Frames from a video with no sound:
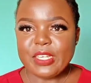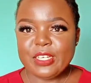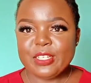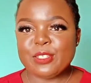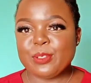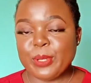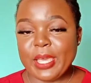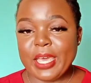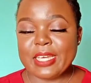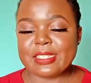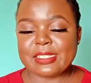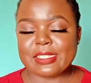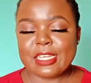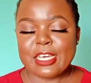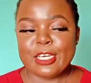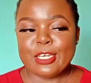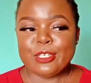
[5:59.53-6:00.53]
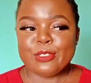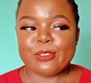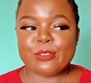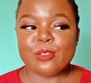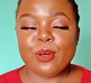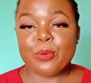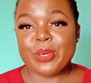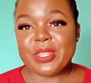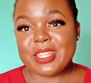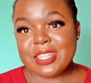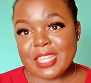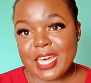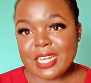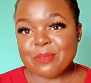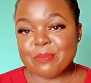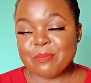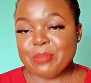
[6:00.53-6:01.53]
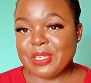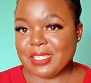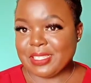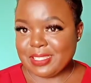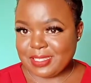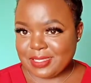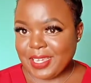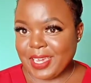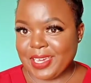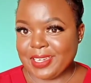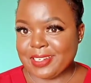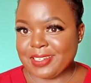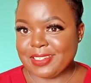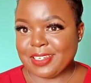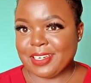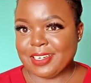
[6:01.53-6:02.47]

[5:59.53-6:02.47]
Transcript: So yes, so with that being said,